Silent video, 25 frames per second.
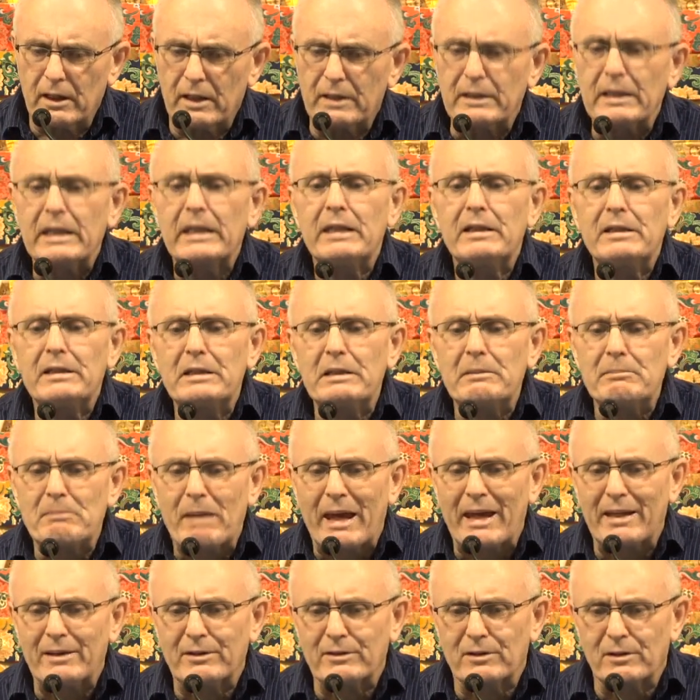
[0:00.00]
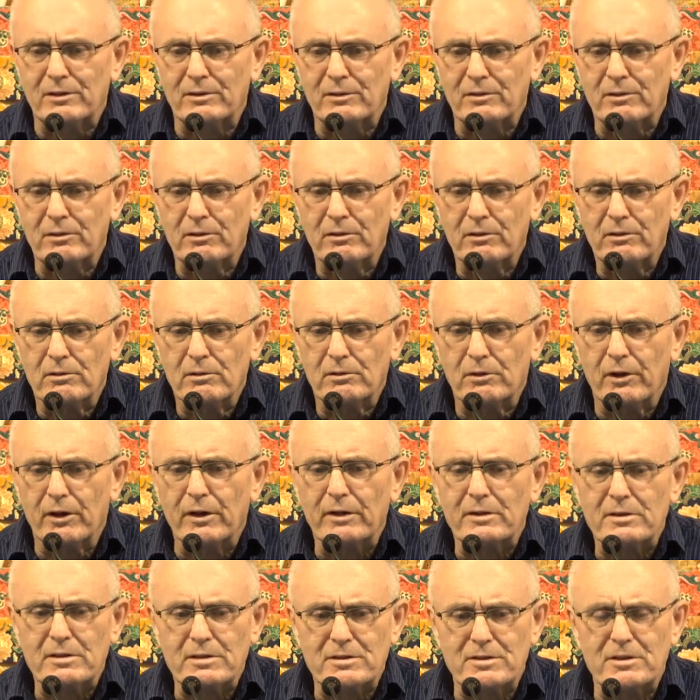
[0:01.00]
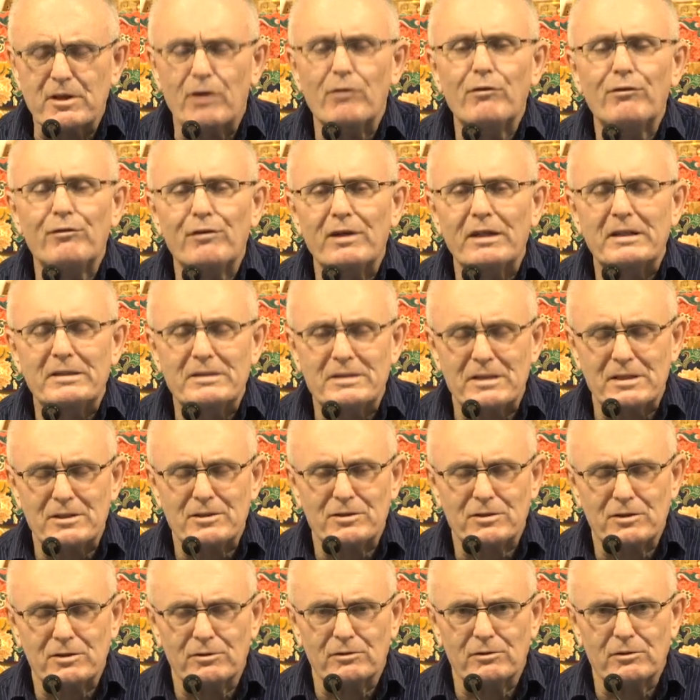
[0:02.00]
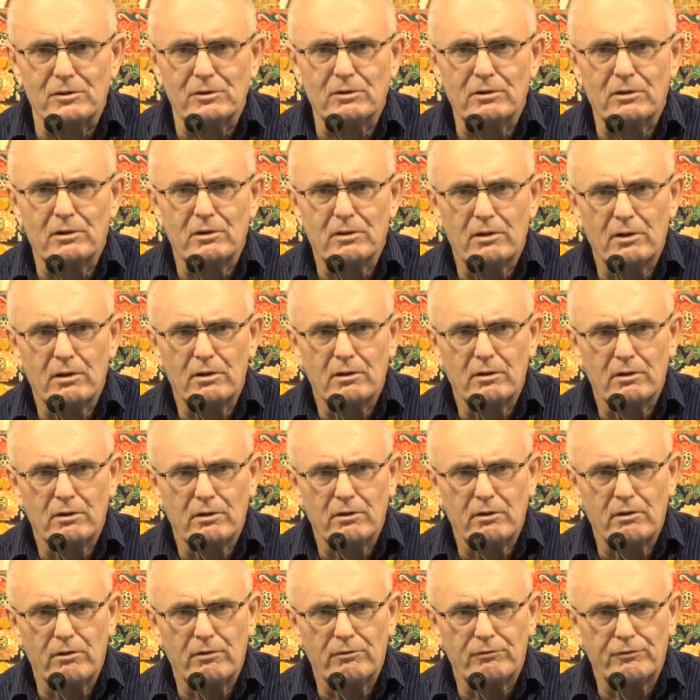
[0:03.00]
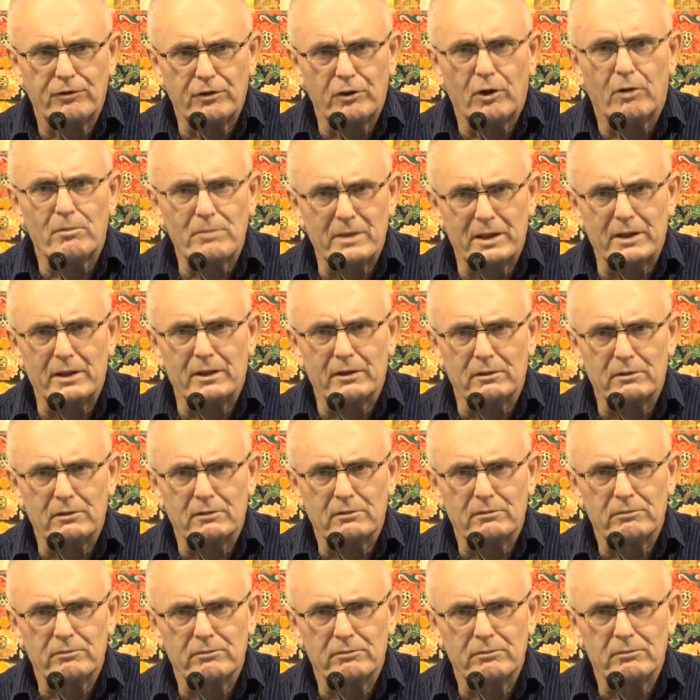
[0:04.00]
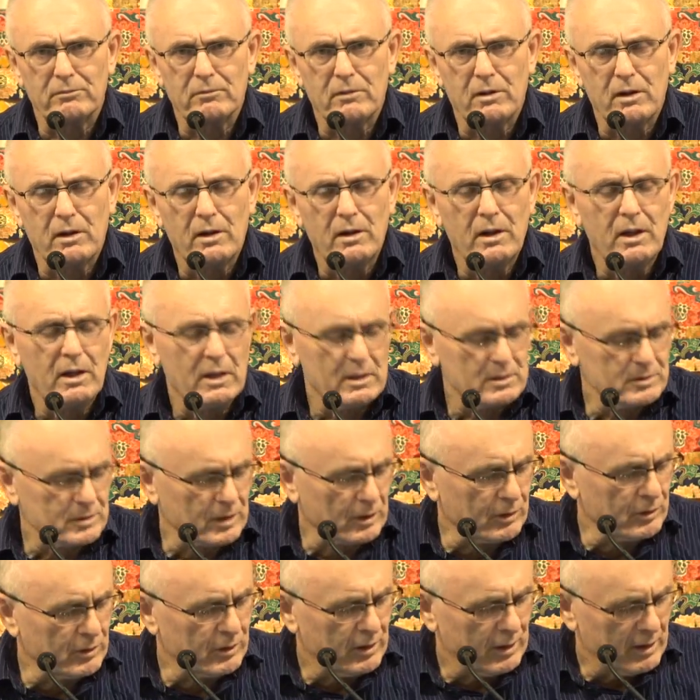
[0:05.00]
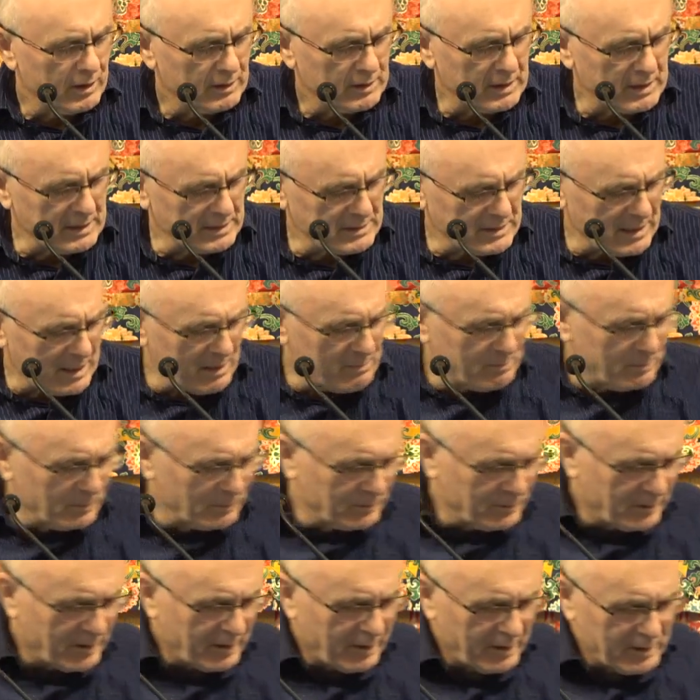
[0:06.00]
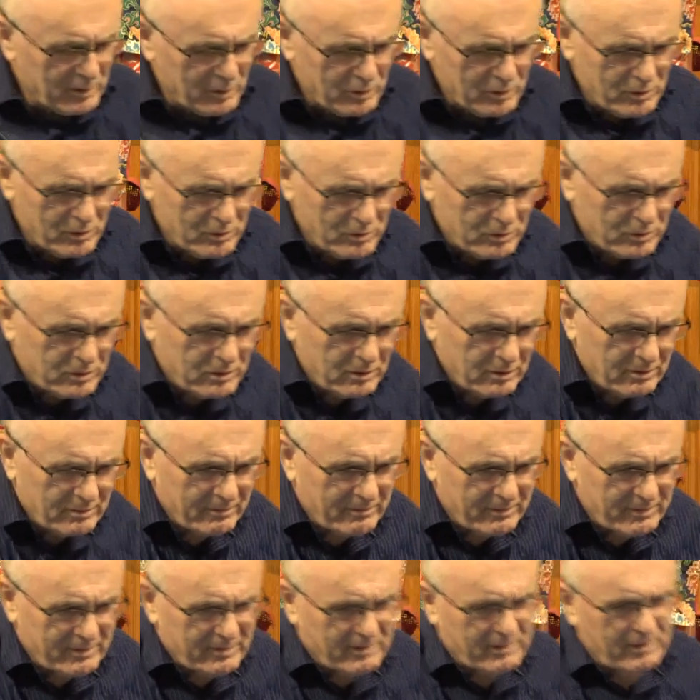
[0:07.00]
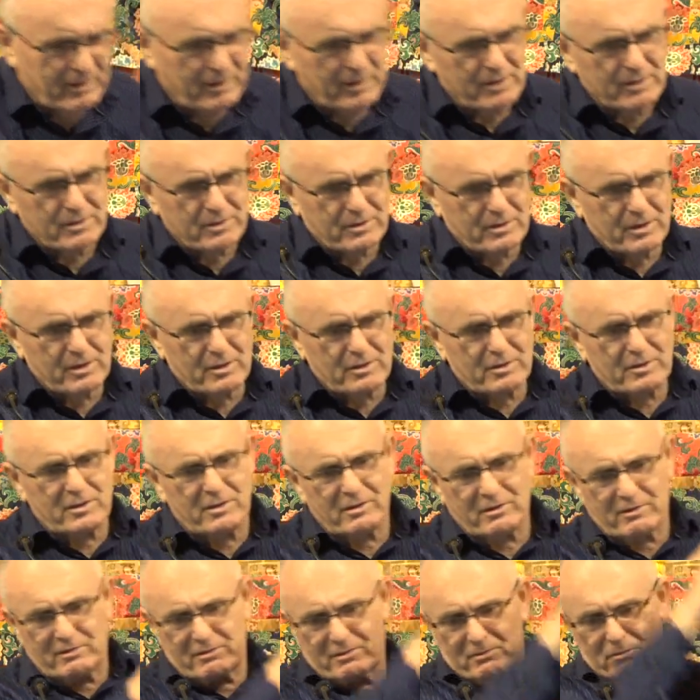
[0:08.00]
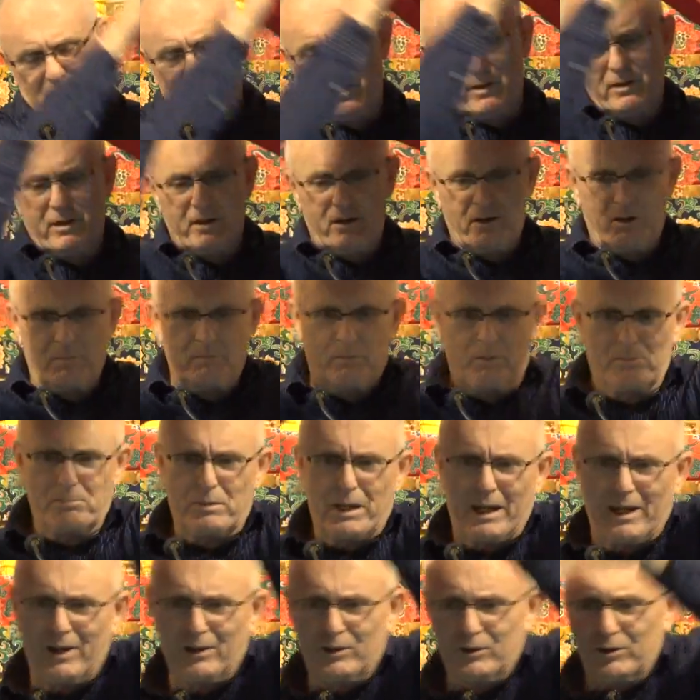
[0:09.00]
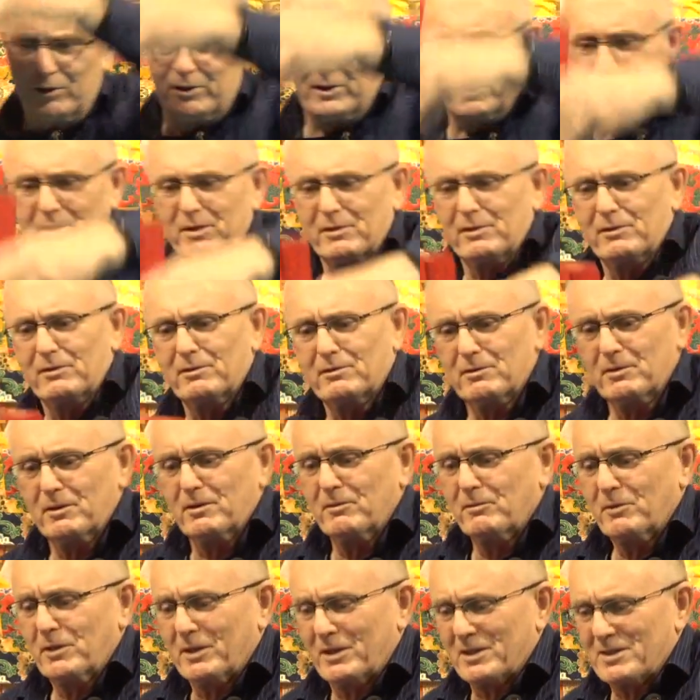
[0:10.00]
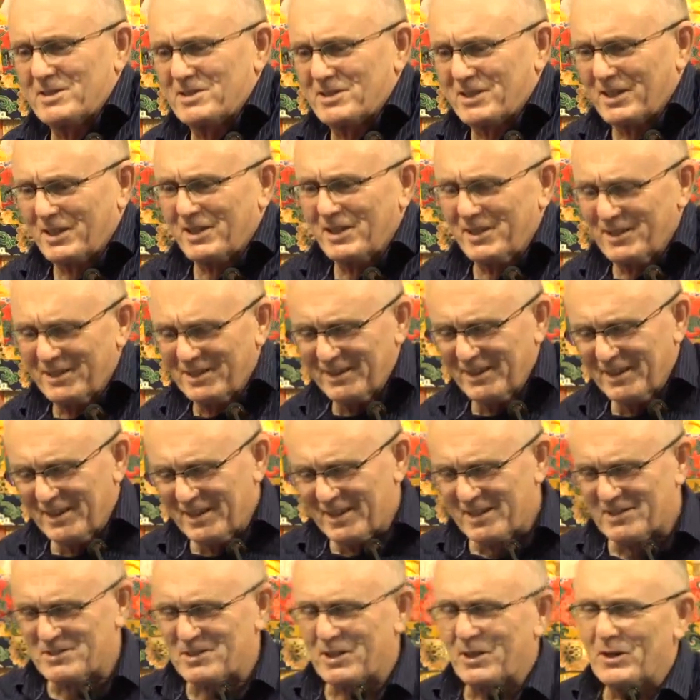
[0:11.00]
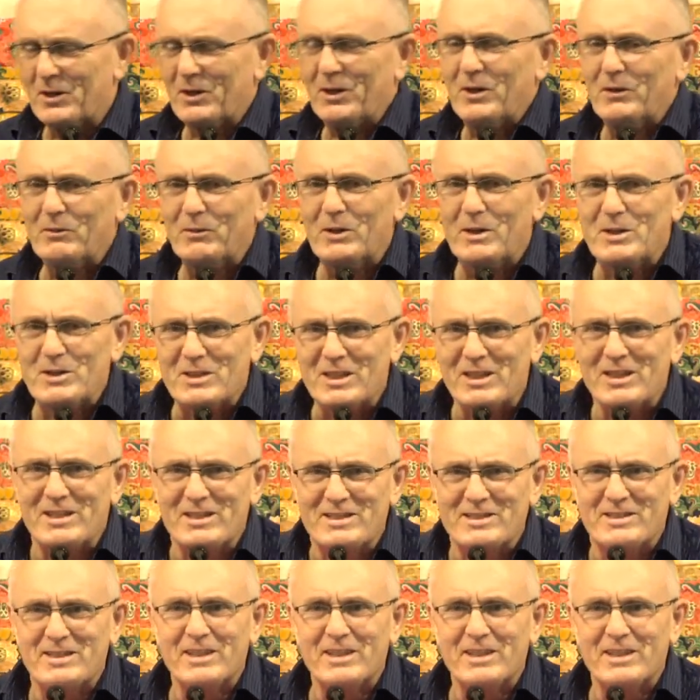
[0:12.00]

independent, like self-existent phenomena. So the example that I used is this one that I prepared earlier, we can say, so which is